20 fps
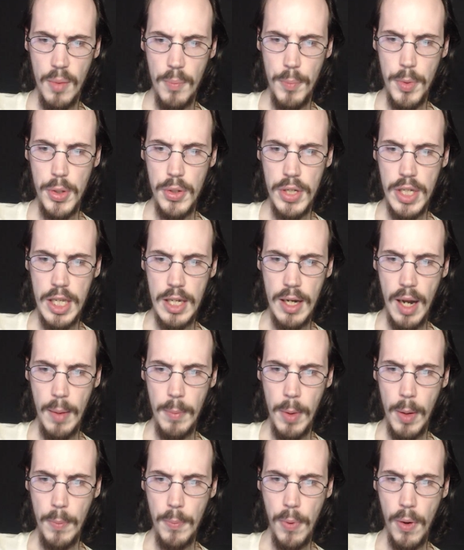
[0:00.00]
But you
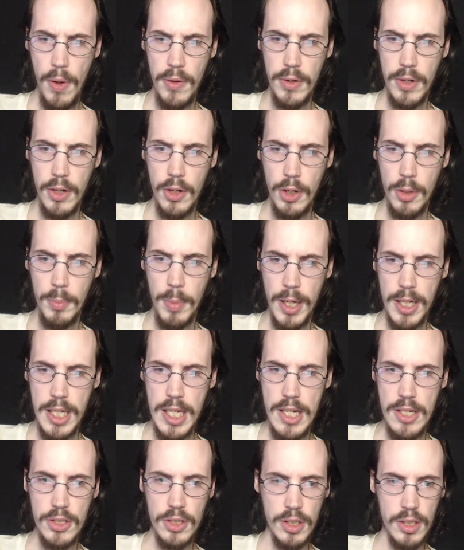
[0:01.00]
kidnapped my brother and hurt my
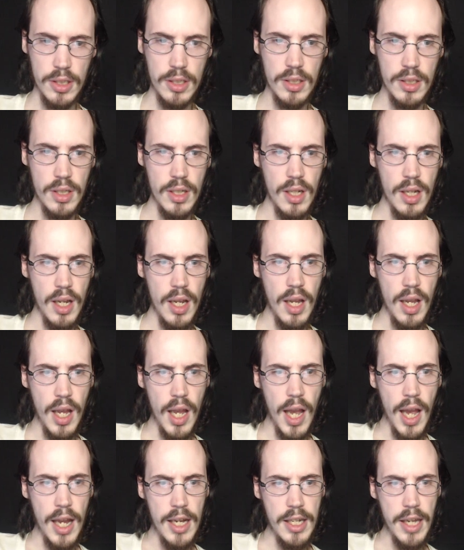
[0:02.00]
teacher.
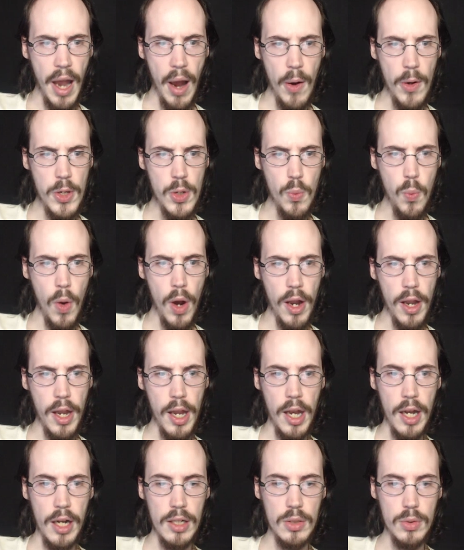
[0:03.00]
And now you want
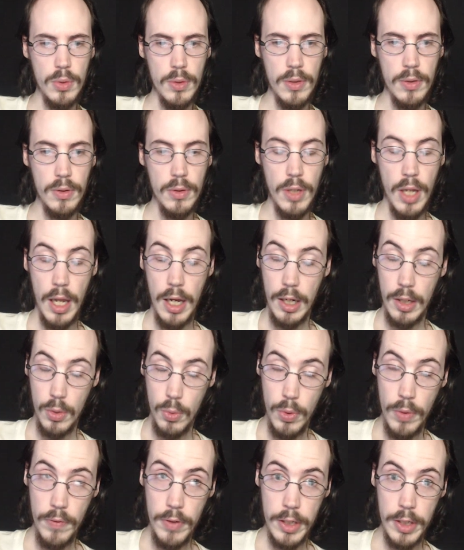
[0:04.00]
an
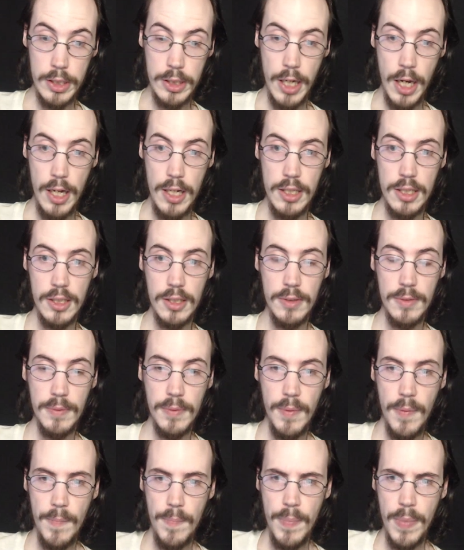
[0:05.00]
equivalent exchange?
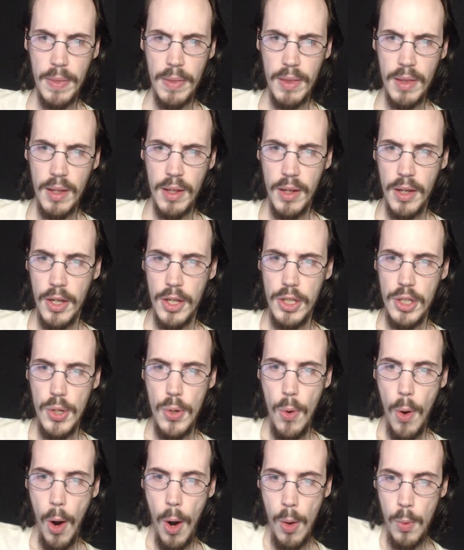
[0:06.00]

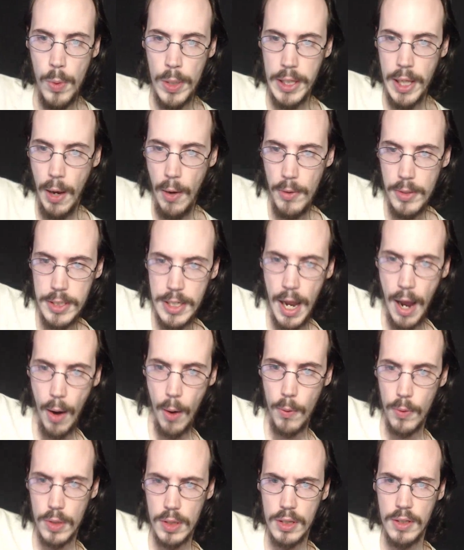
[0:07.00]
You are, without
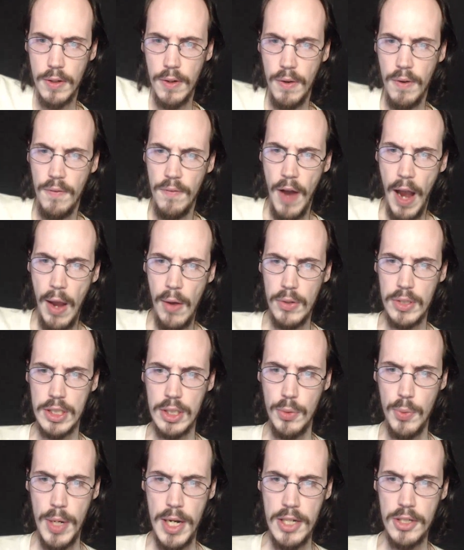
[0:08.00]
doubt, the
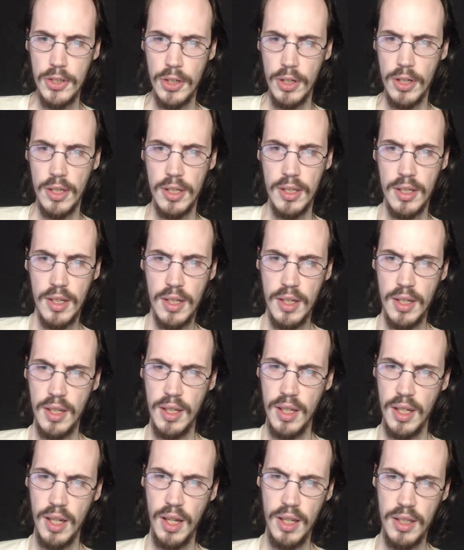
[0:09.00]
vilest creature
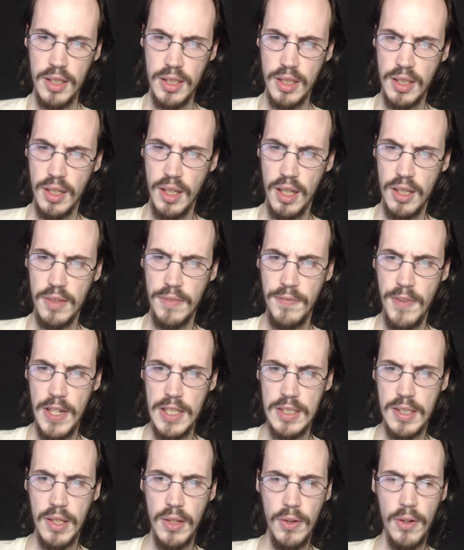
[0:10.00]
on the
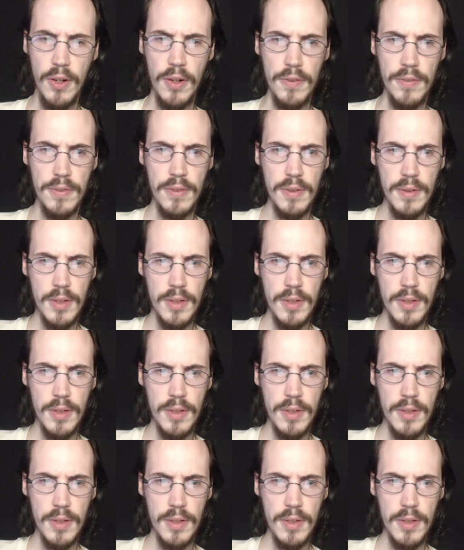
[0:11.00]
face of the earth.